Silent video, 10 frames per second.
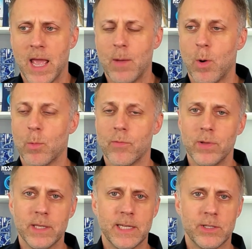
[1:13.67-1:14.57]
And what we
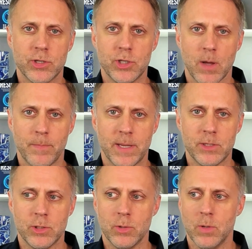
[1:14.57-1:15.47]
really need to jump
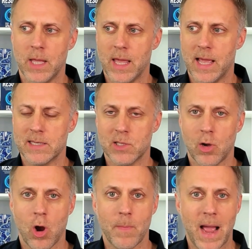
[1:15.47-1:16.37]
into is the
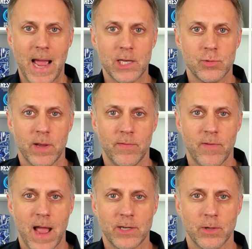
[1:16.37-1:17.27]
carbohydrate
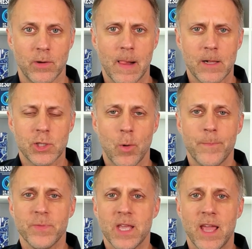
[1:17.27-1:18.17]
factor. So
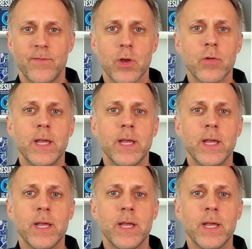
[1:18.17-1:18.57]
if you're